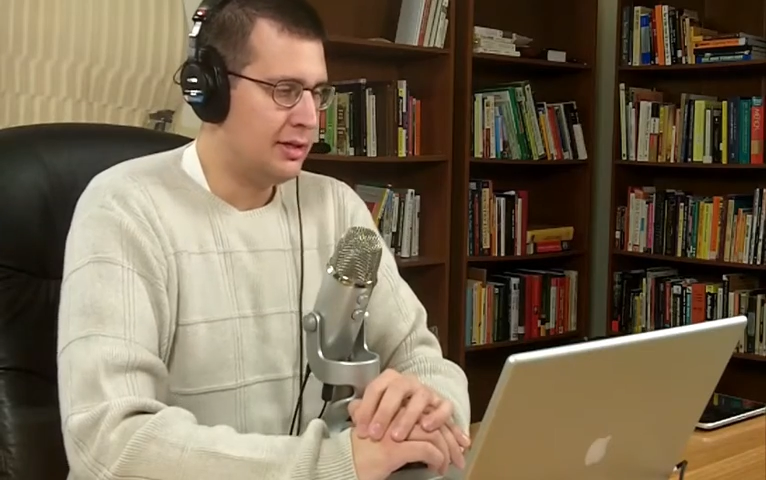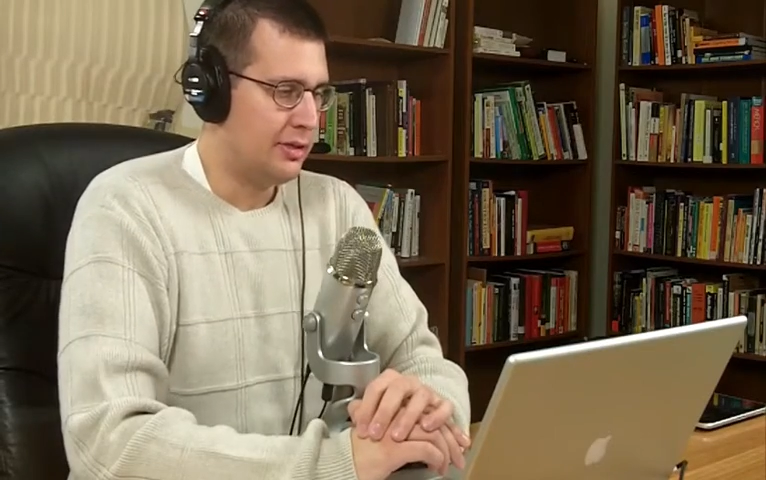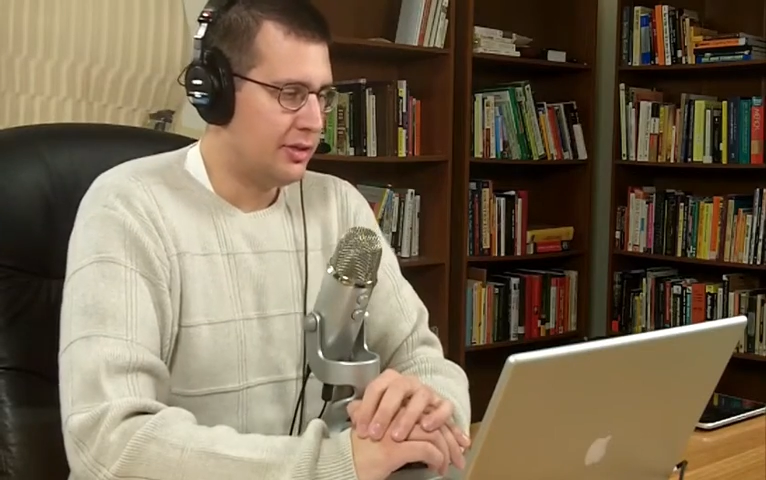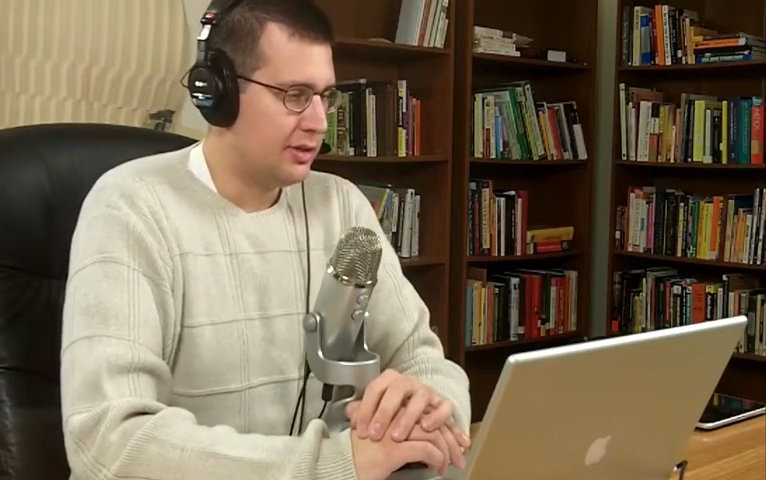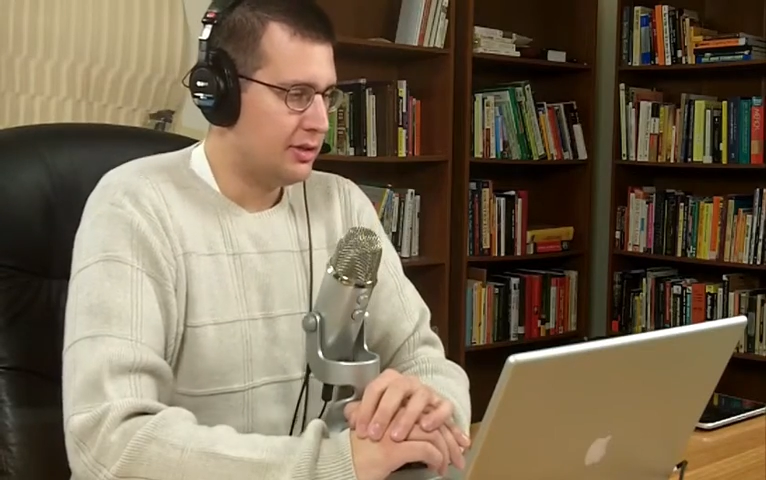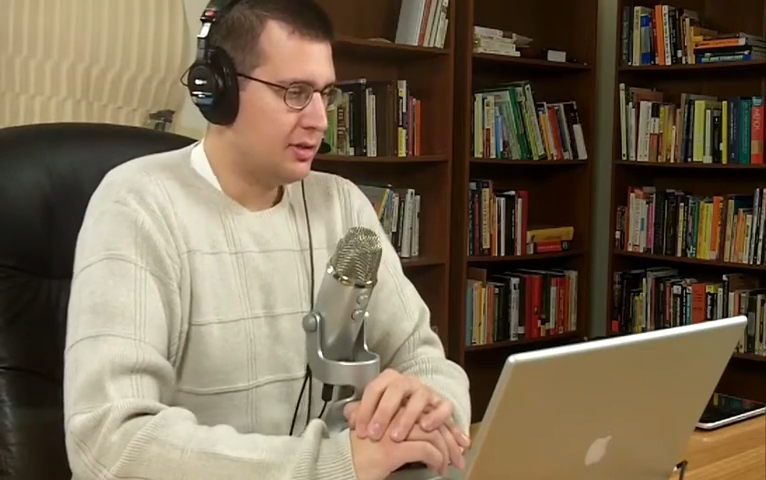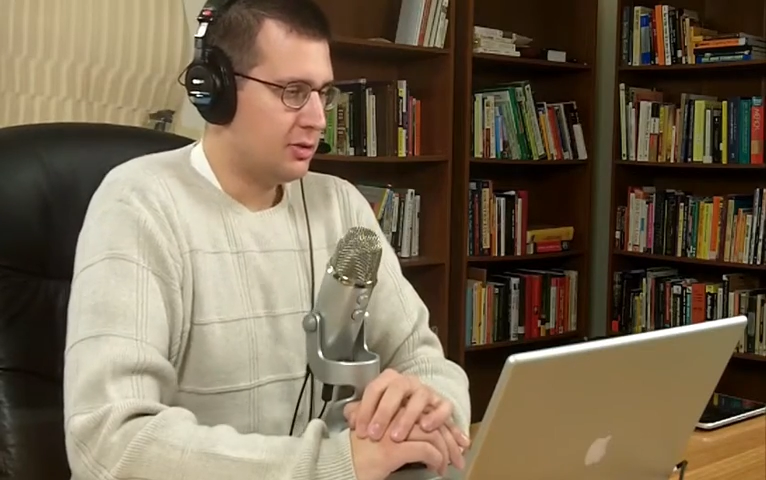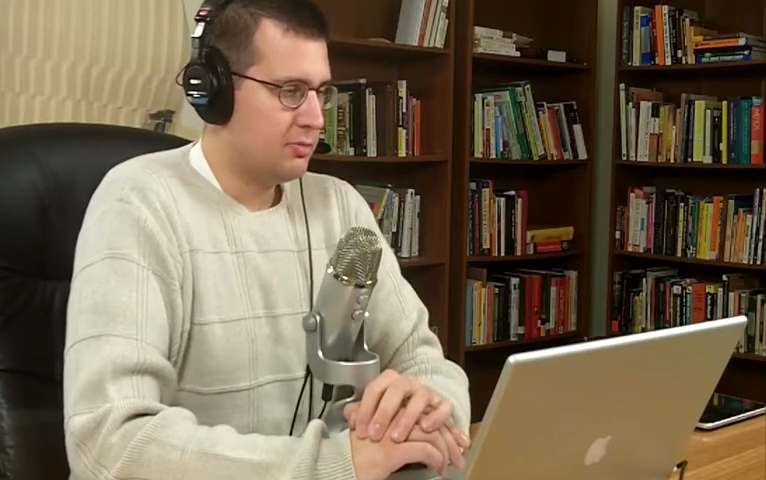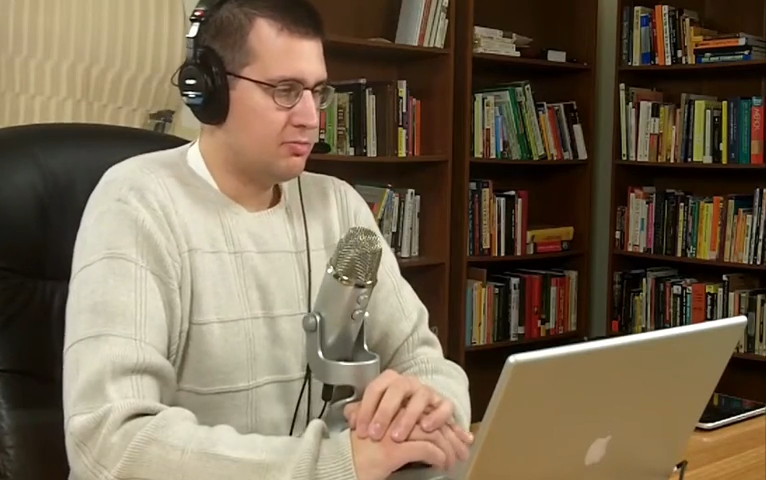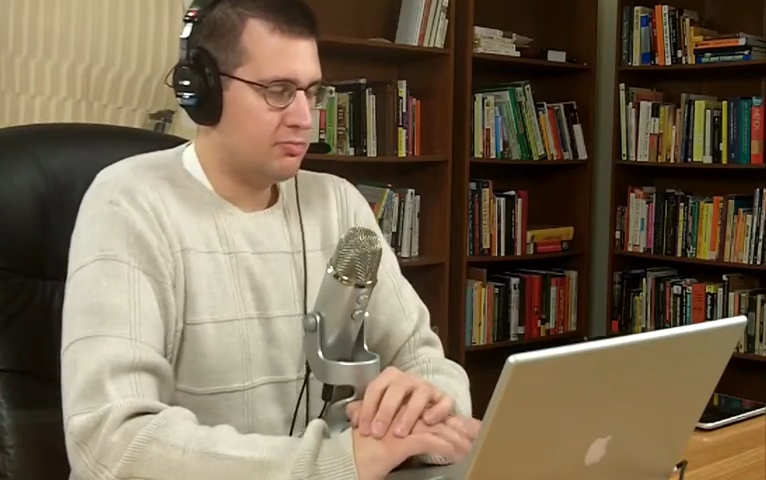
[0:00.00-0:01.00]

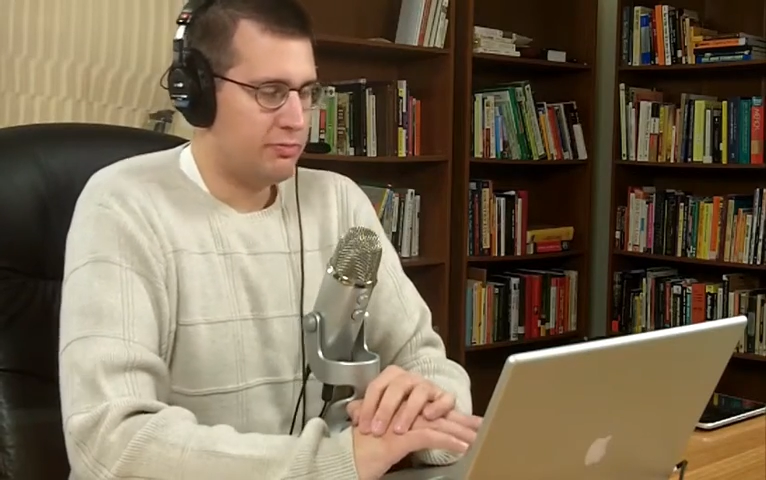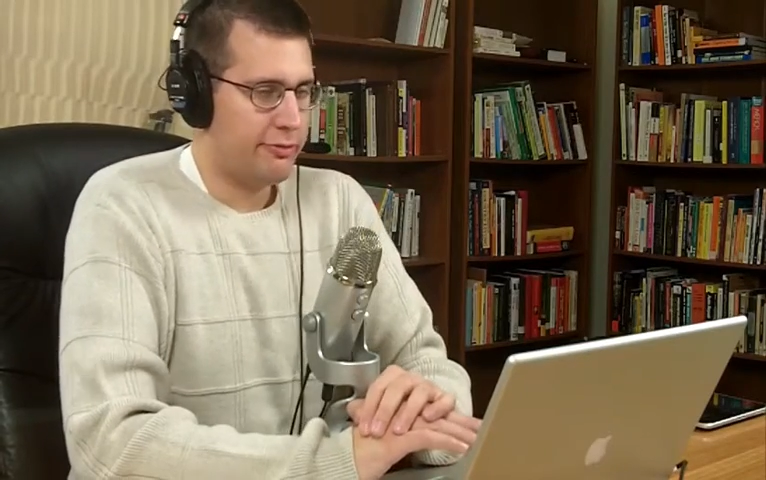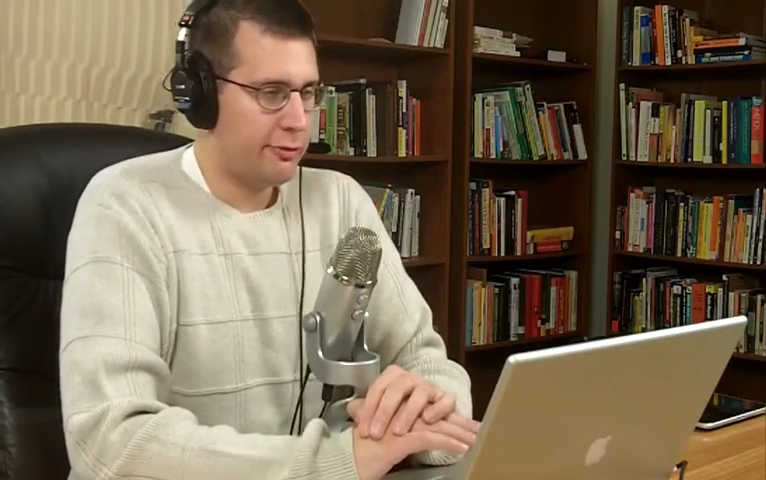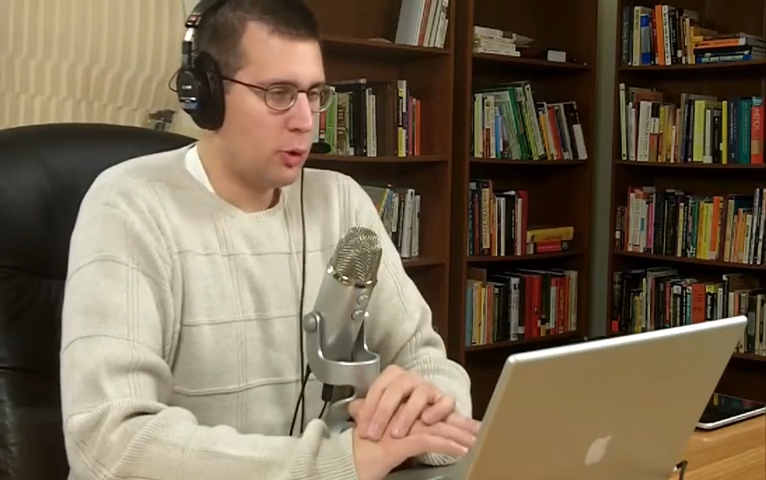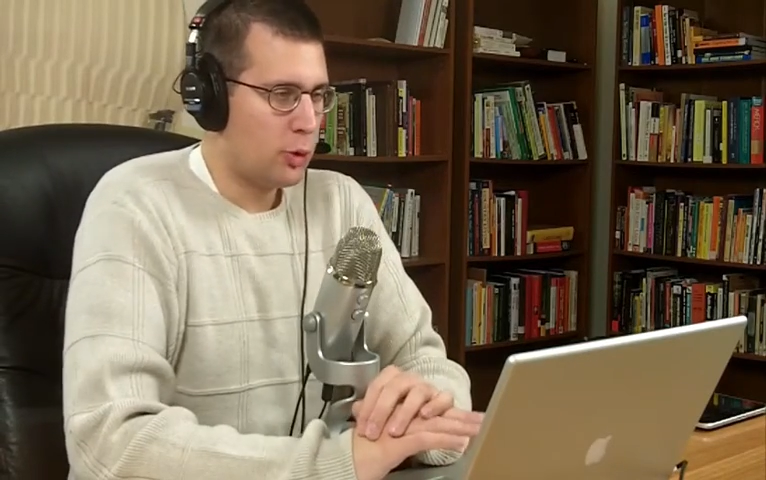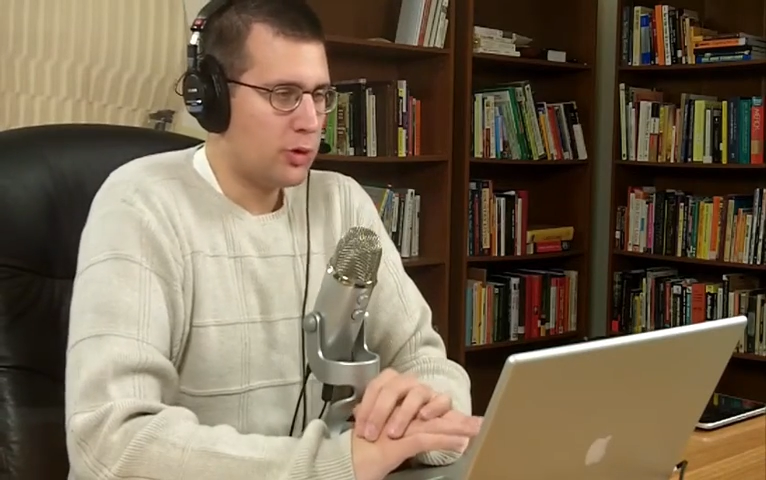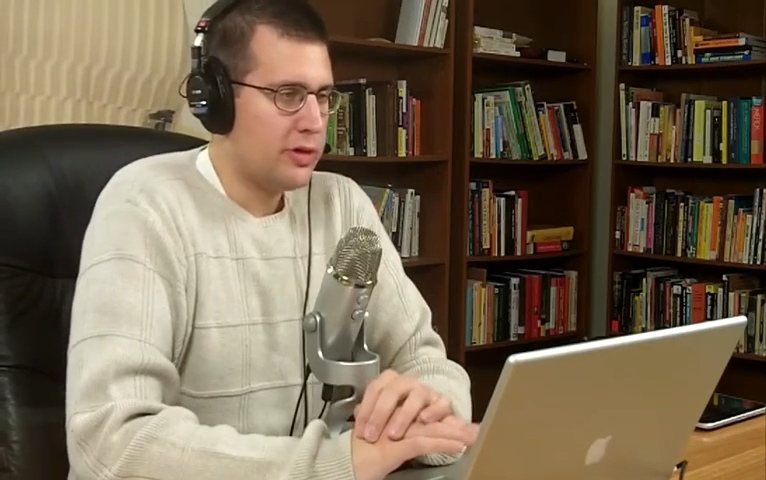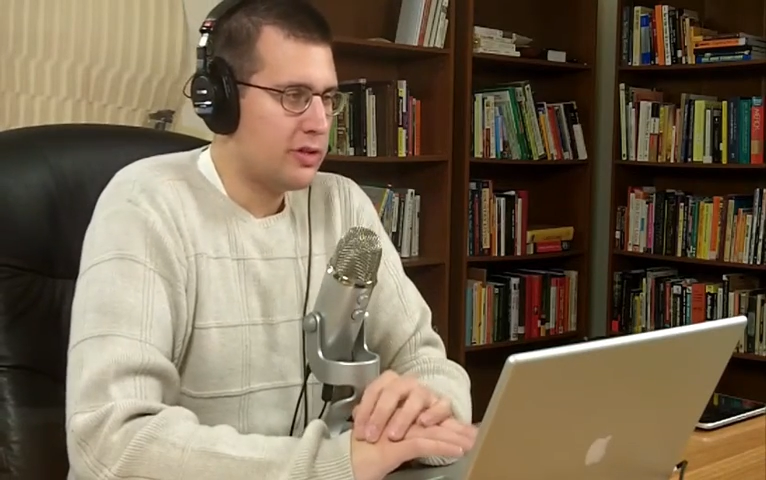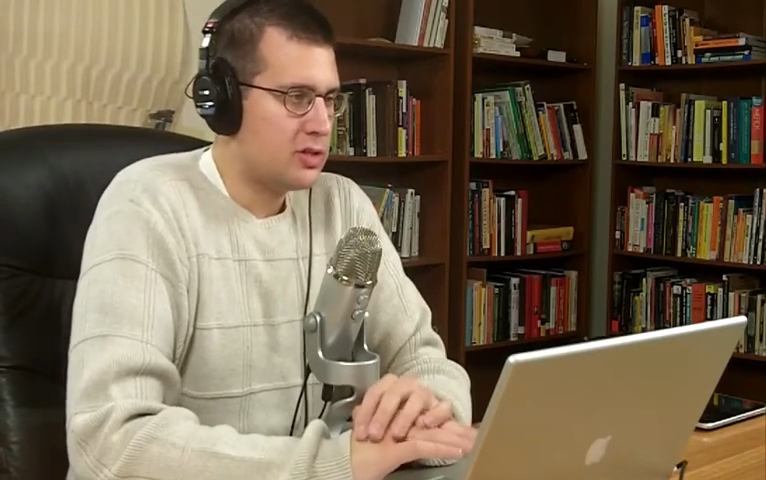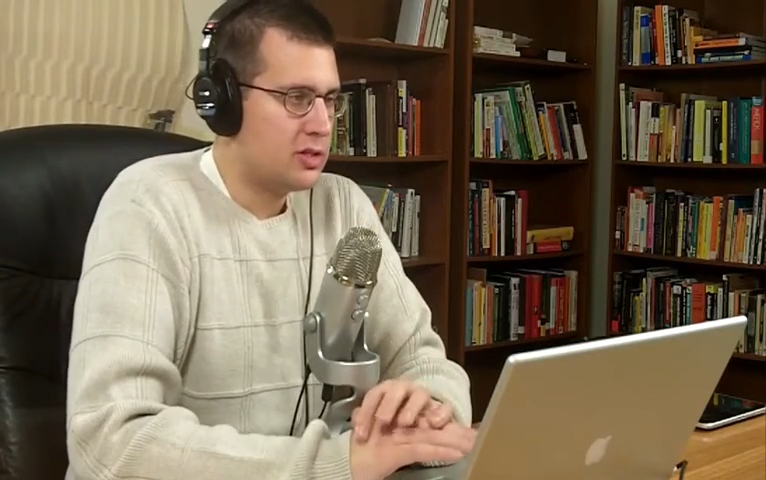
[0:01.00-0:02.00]
the floor
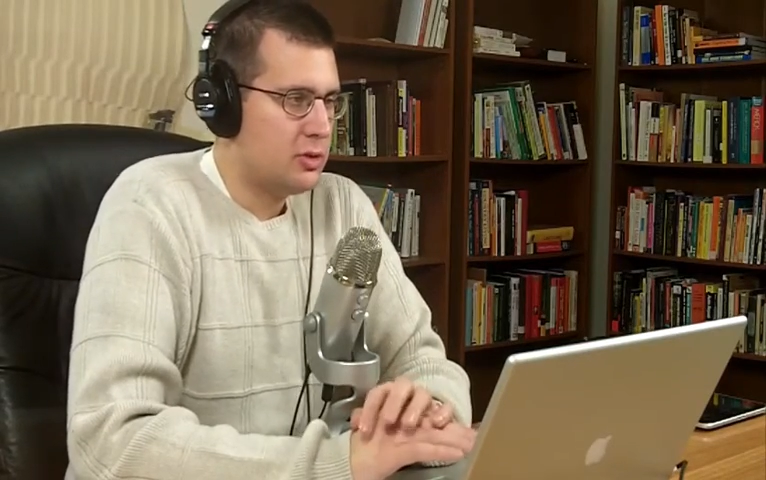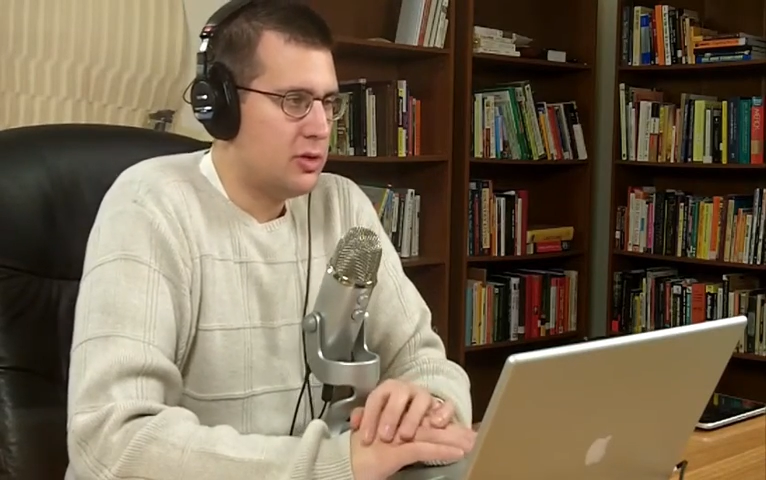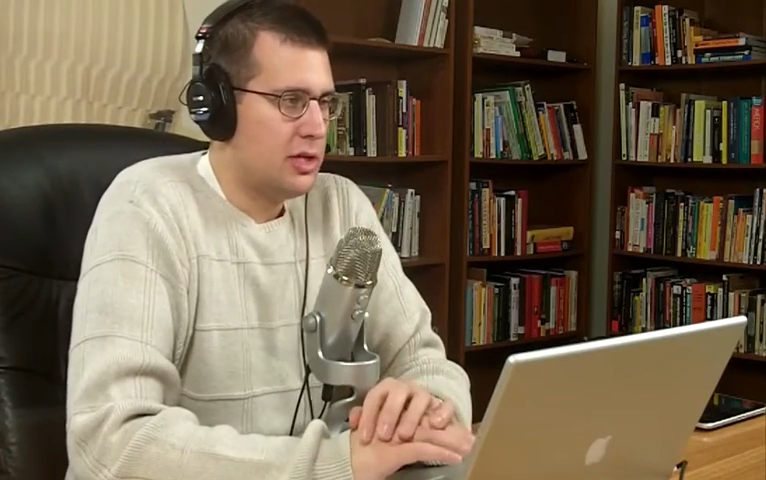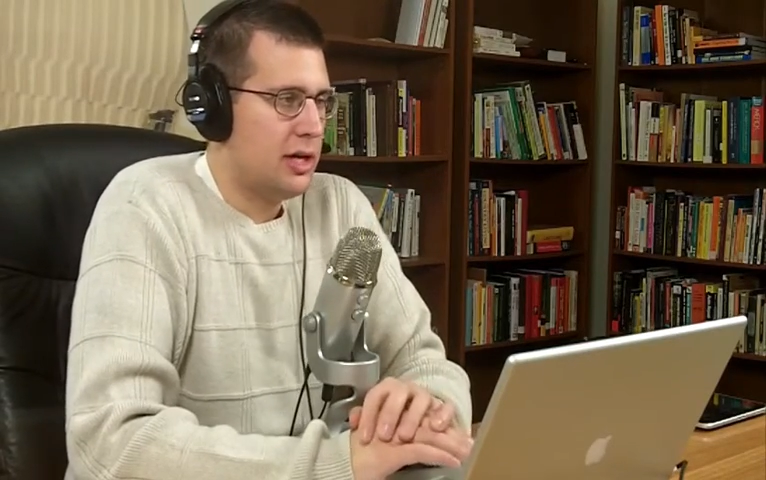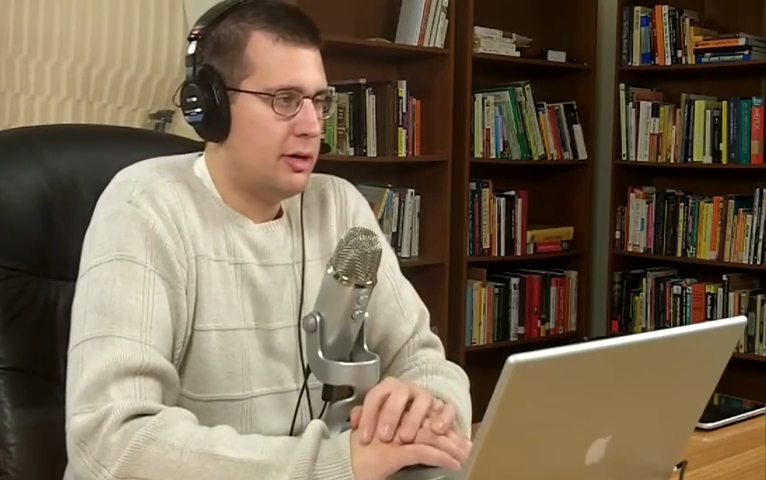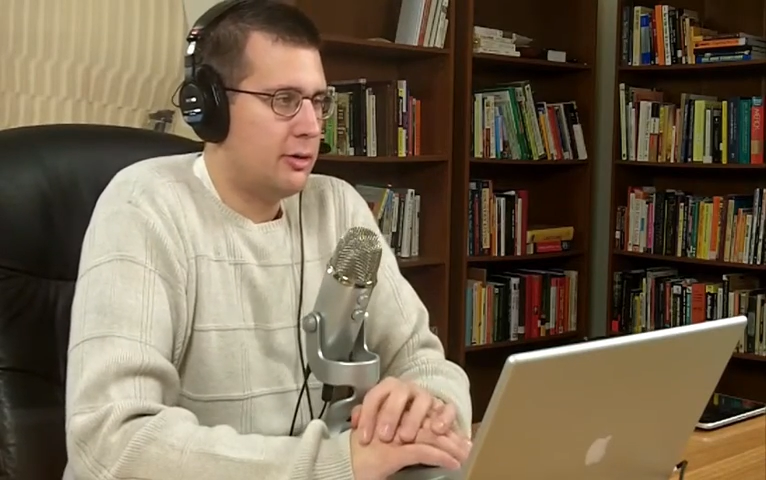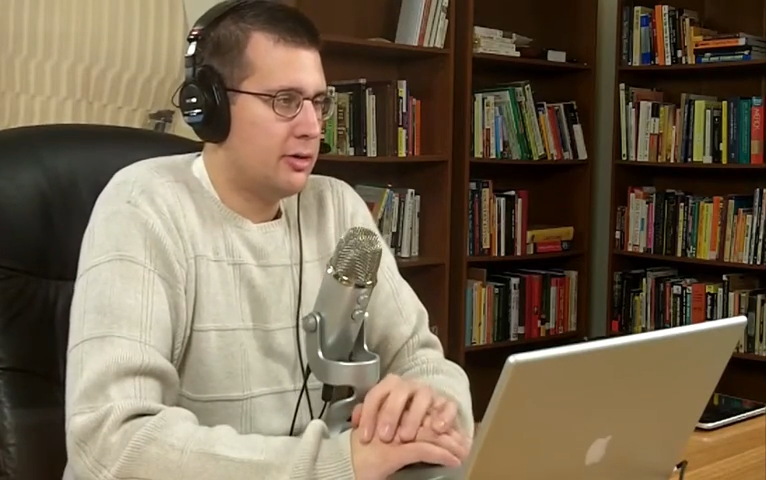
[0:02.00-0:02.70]
in the studio